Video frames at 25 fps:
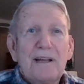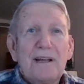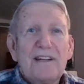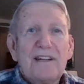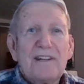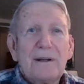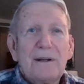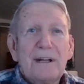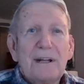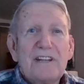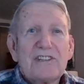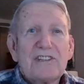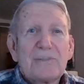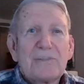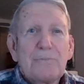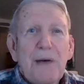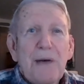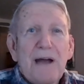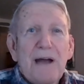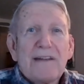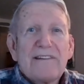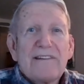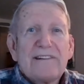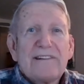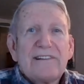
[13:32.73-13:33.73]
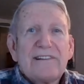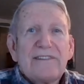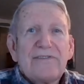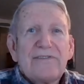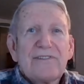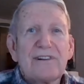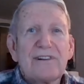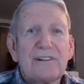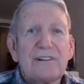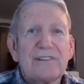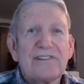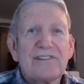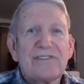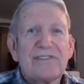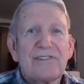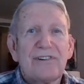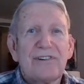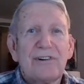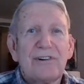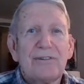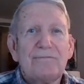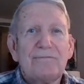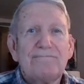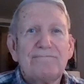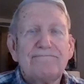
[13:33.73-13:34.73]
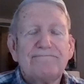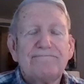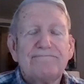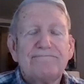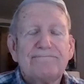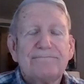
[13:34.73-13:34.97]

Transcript: in in spite of the difficulties, though,